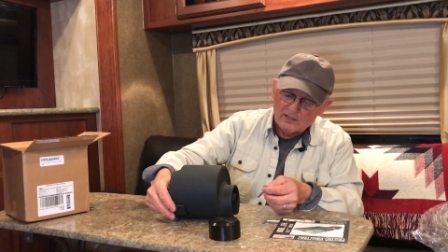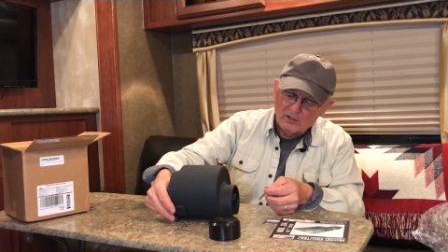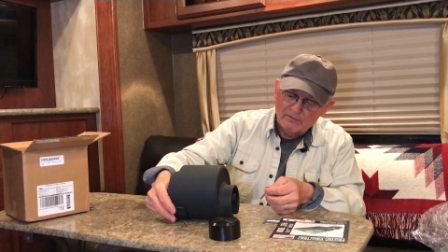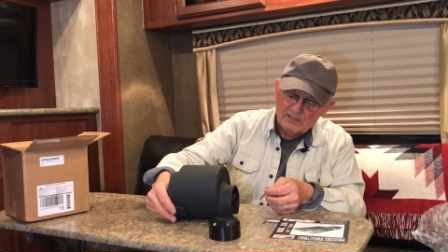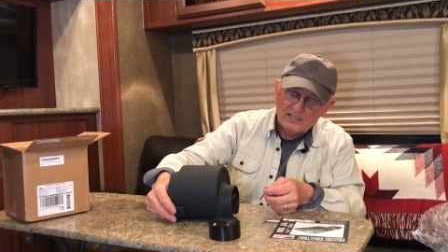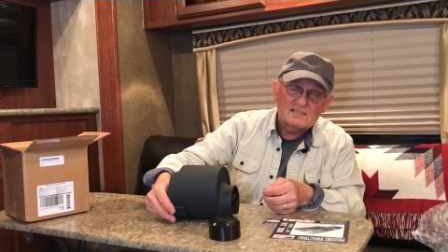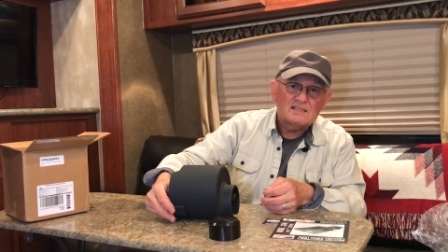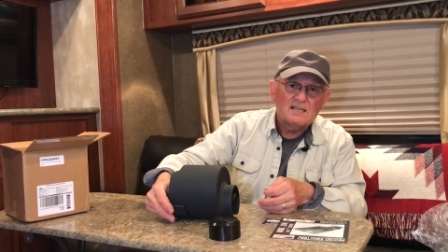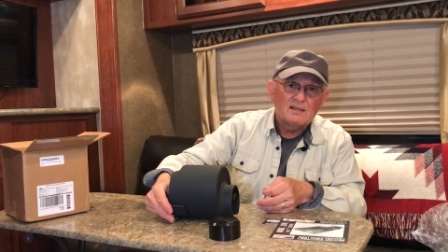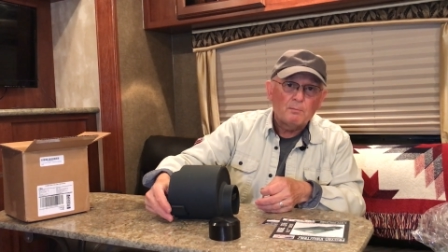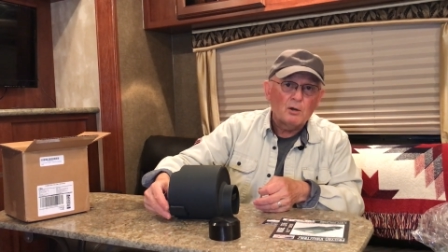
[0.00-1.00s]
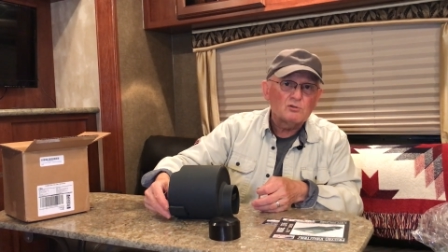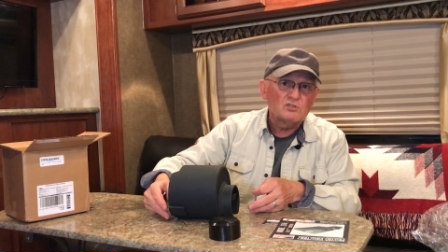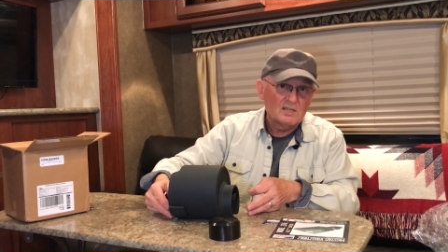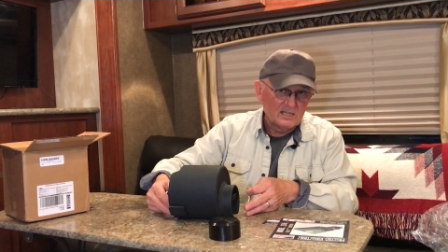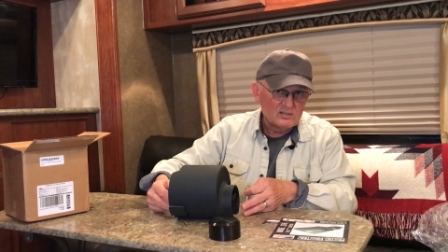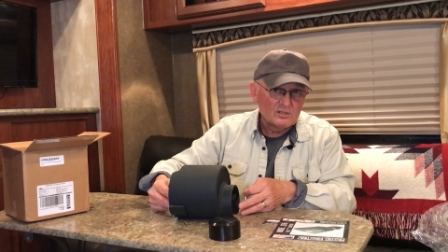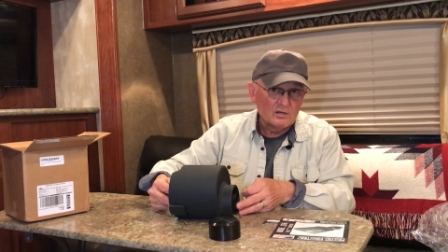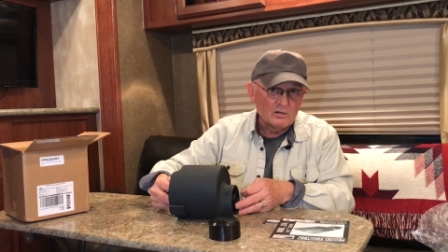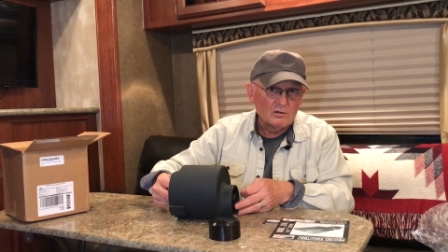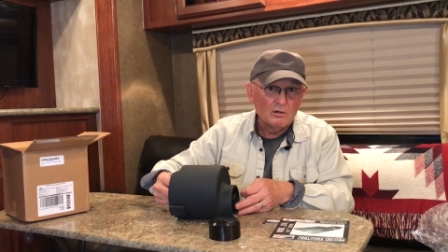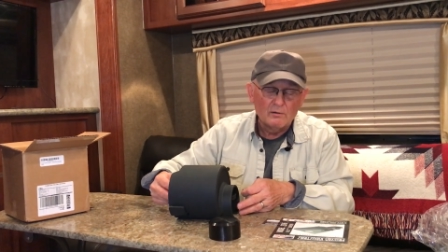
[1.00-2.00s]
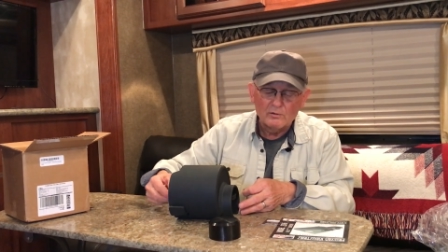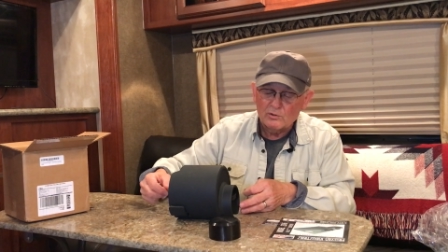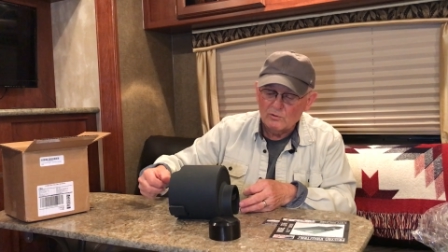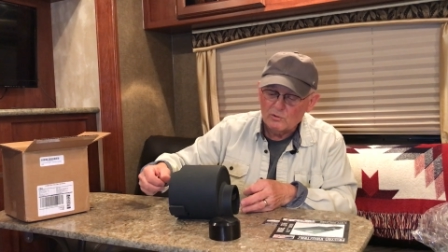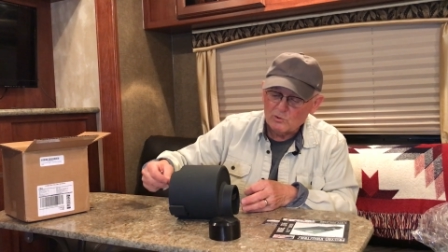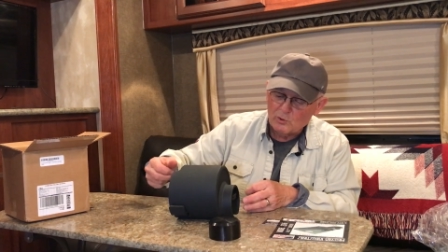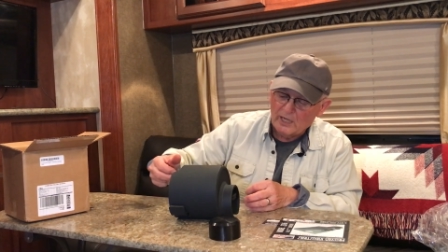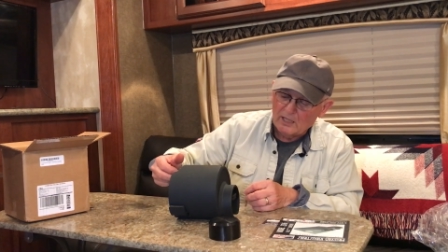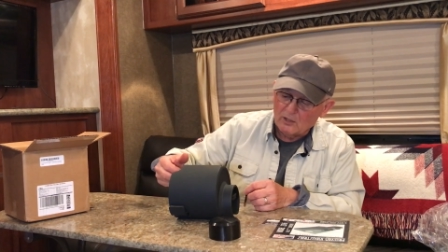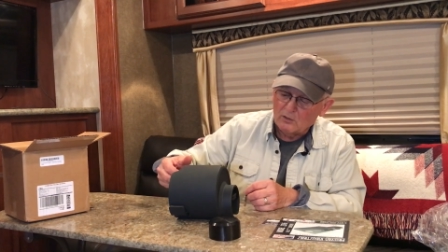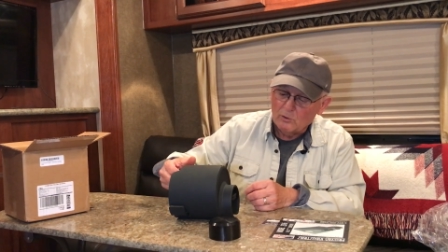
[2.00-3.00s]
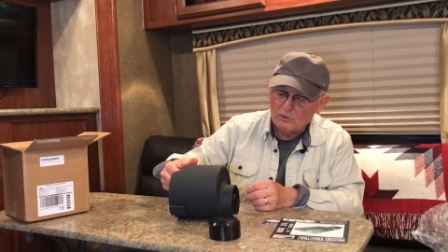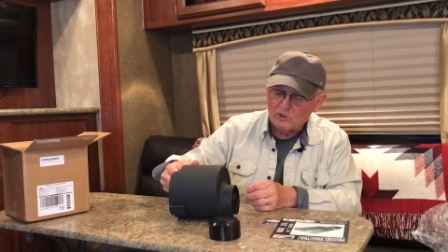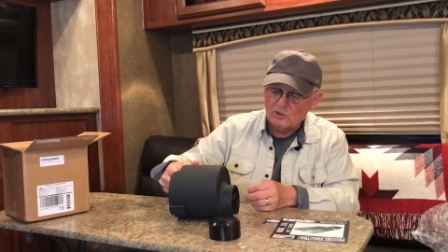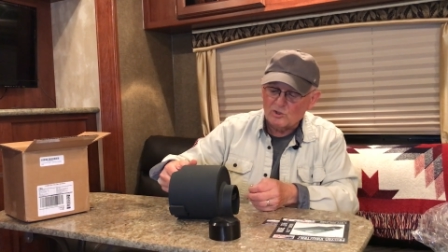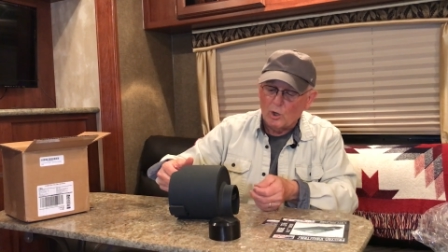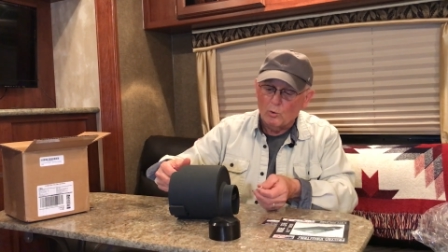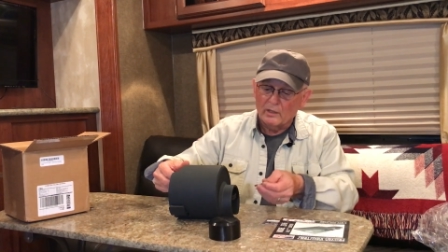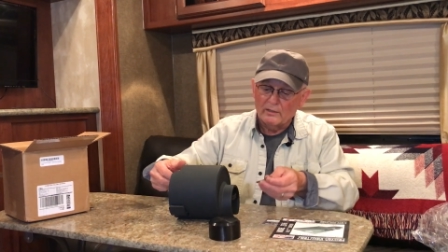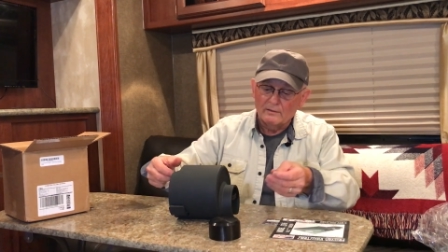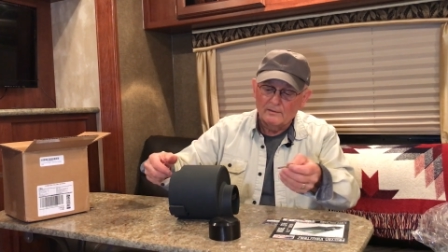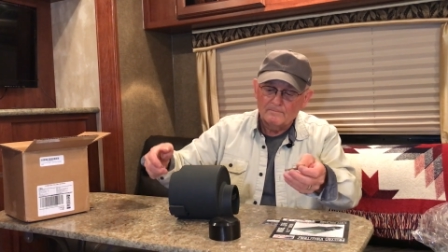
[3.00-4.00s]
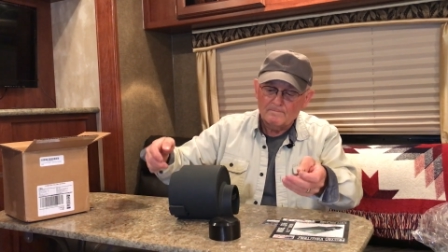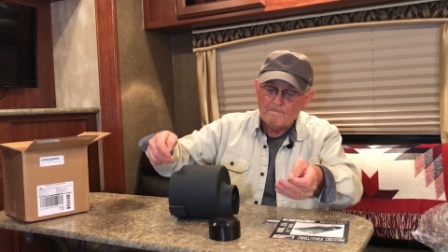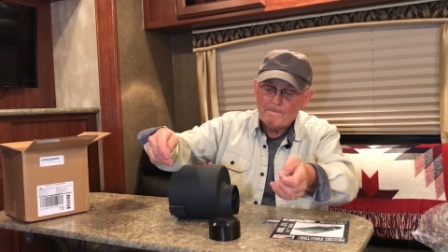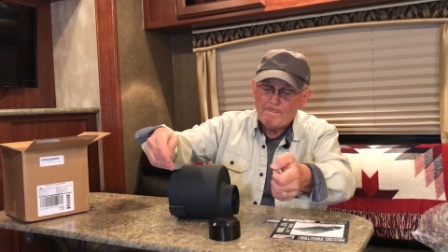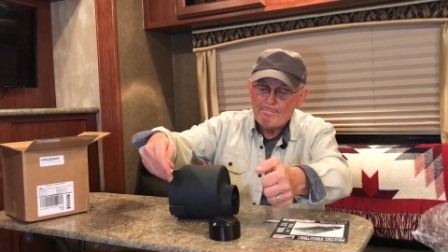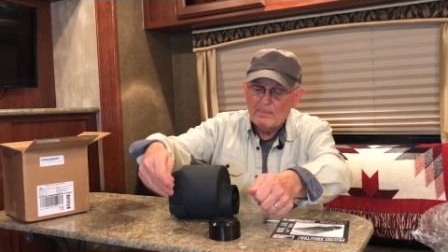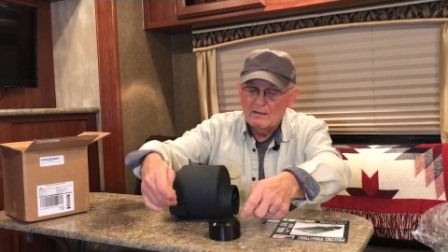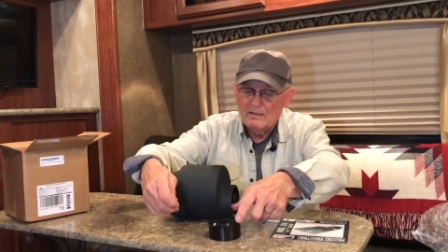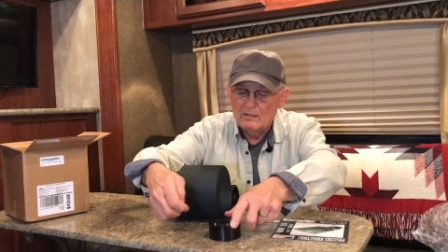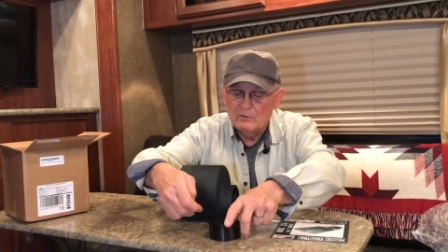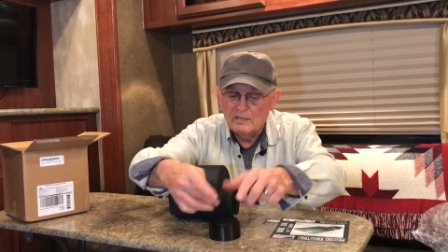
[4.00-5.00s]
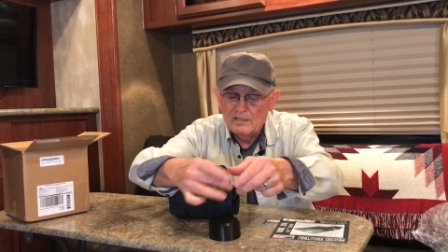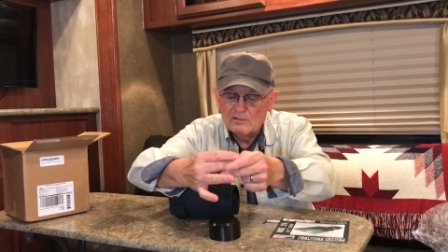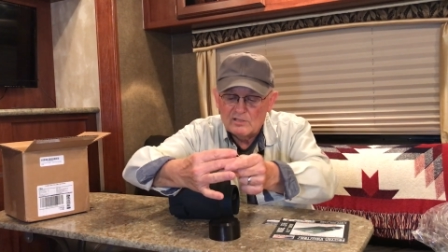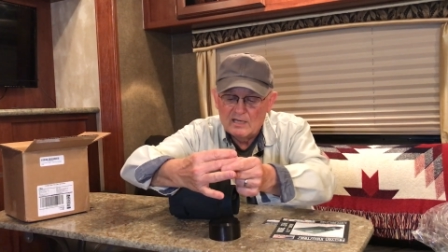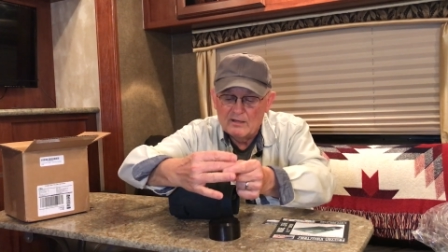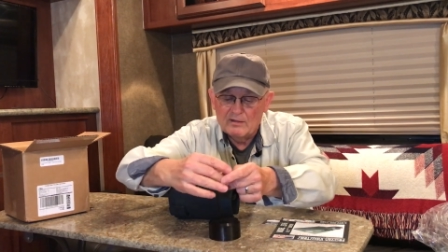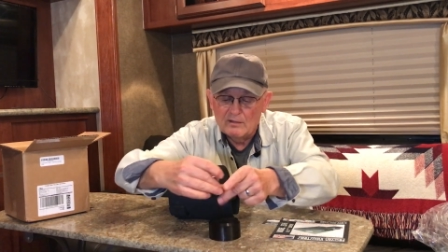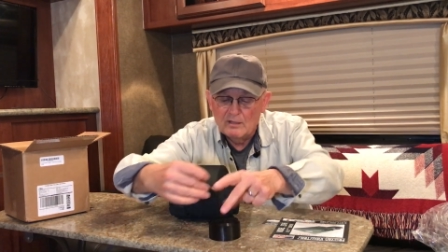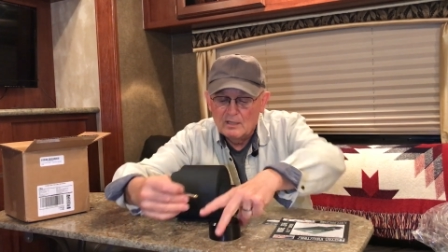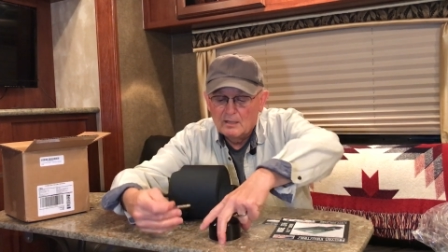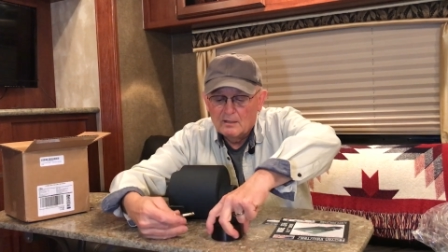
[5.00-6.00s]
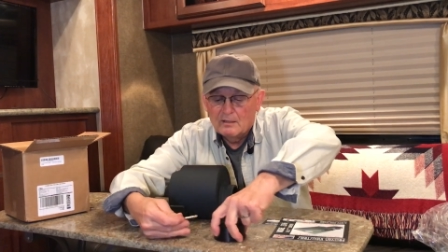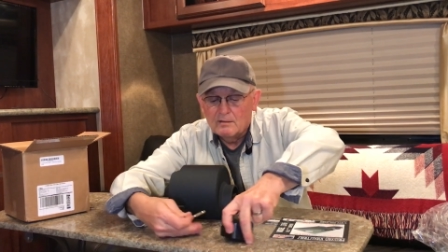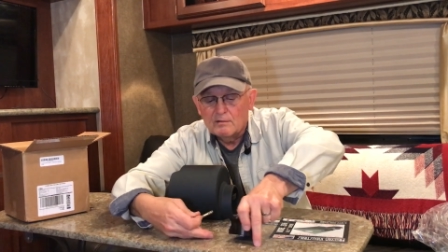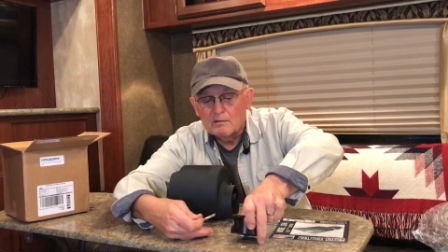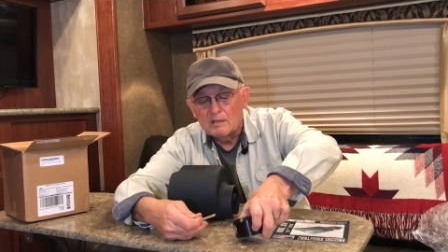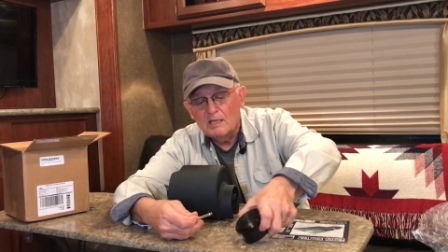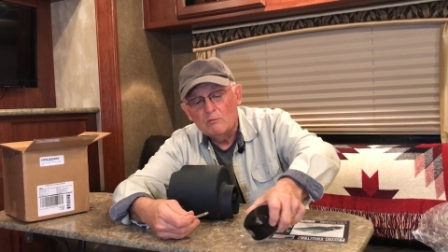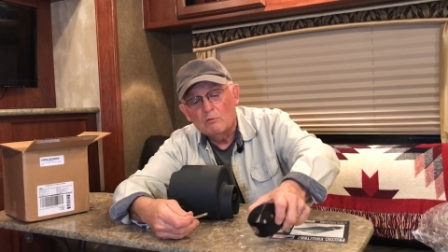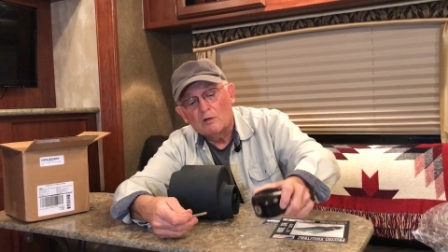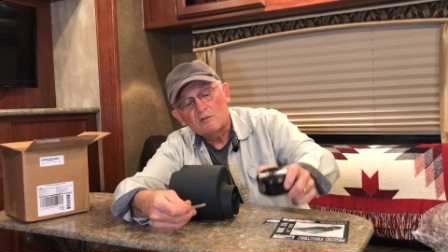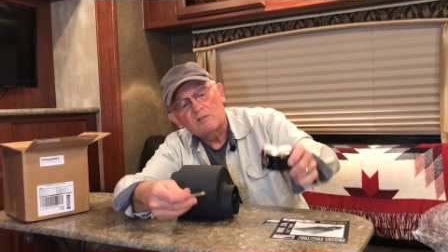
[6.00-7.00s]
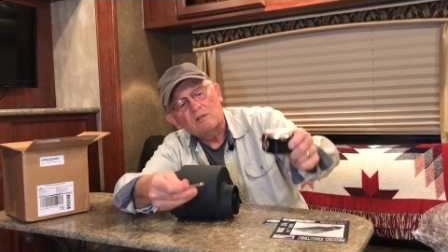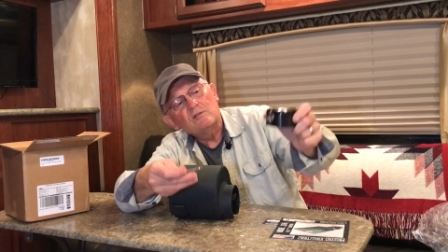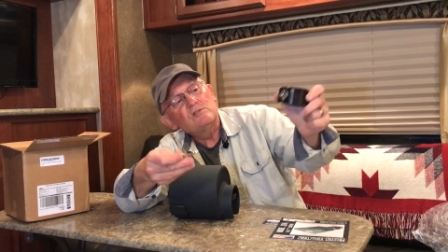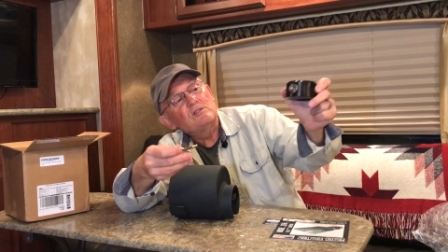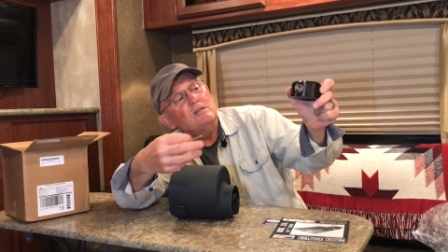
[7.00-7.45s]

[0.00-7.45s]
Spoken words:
every 16th person gets their trailer stolen. Anyway, here's how the key works. There's